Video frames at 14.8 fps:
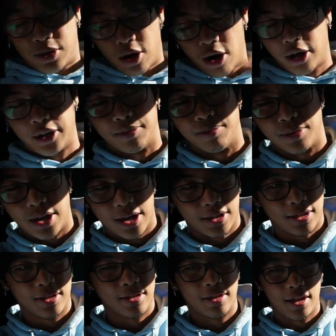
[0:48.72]
sorry.
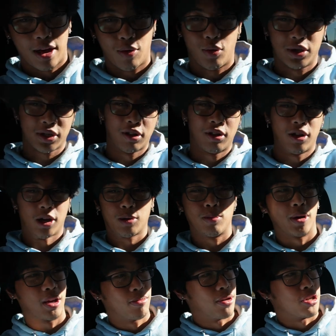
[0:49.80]
Yes, that was Good Luck
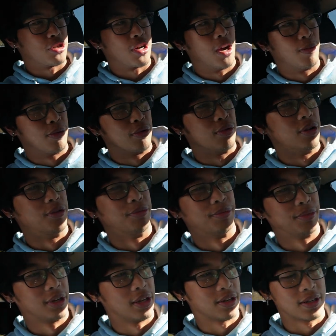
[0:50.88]
Babe by Chappell Roan.
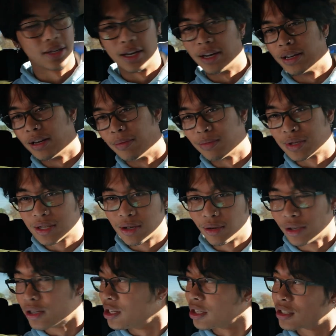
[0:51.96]
Yes, I, am
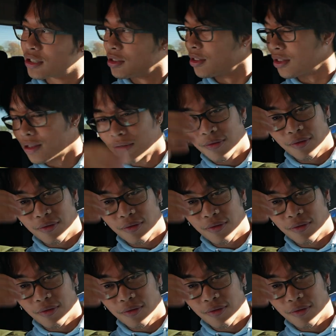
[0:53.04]
still addicted to the.